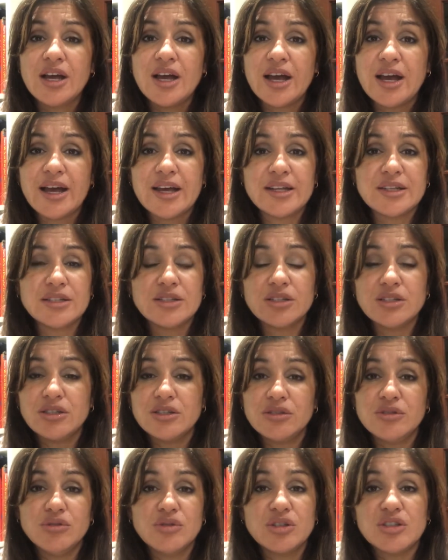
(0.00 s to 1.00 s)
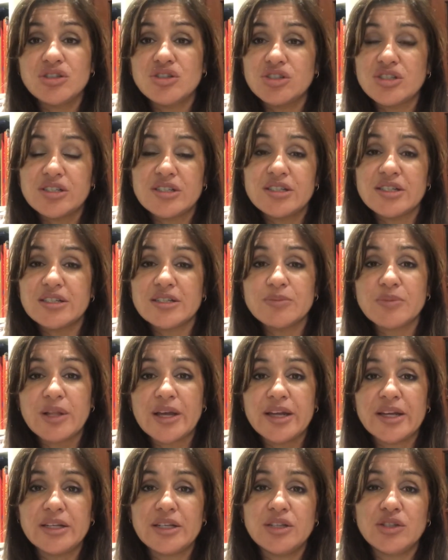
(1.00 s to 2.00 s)
and you can just
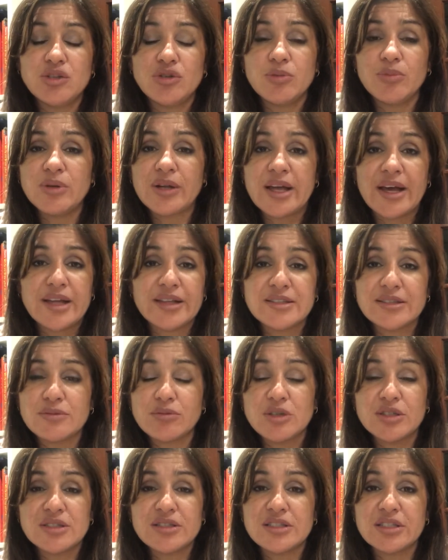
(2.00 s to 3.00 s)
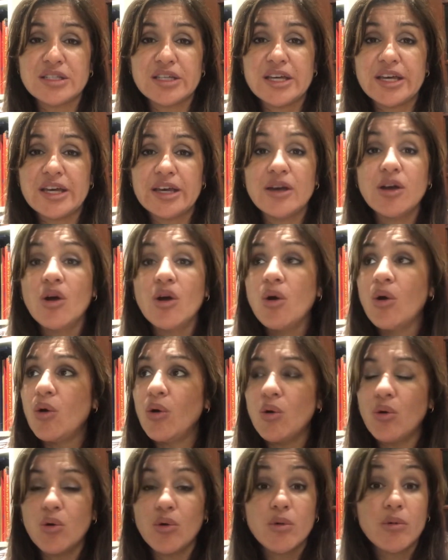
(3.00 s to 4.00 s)
explain in your plans once a year,
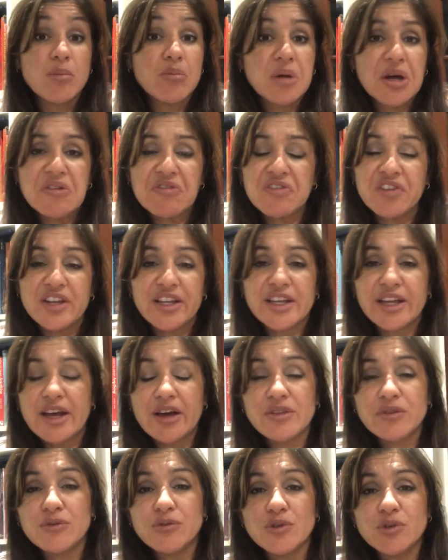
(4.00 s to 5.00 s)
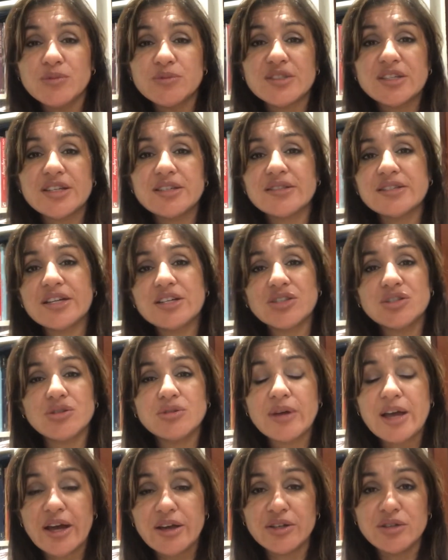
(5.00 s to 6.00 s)
or by filling out the forms they send you,
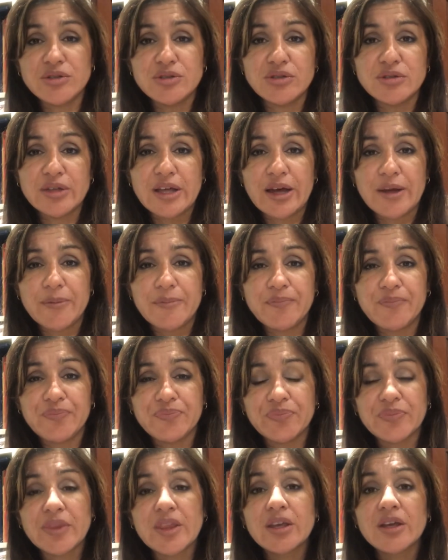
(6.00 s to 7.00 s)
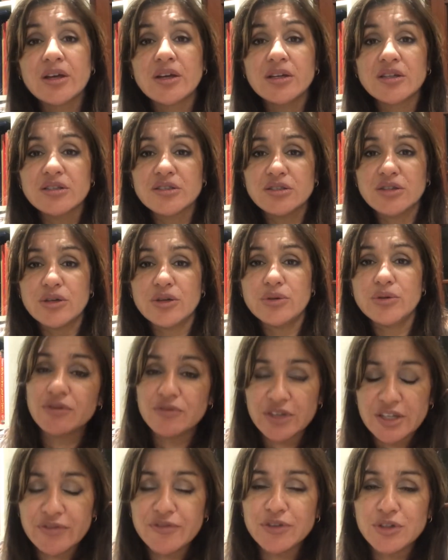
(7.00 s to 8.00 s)
how you do that. So
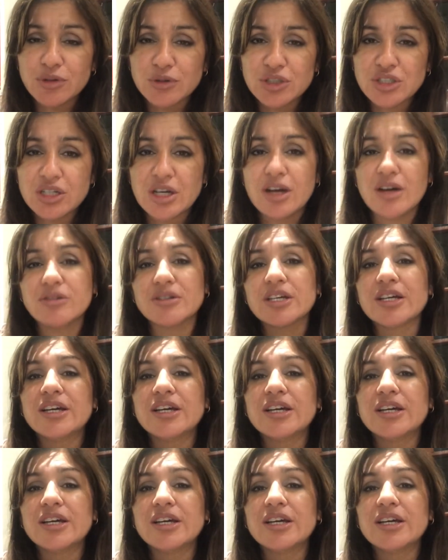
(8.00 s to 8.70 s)
if your child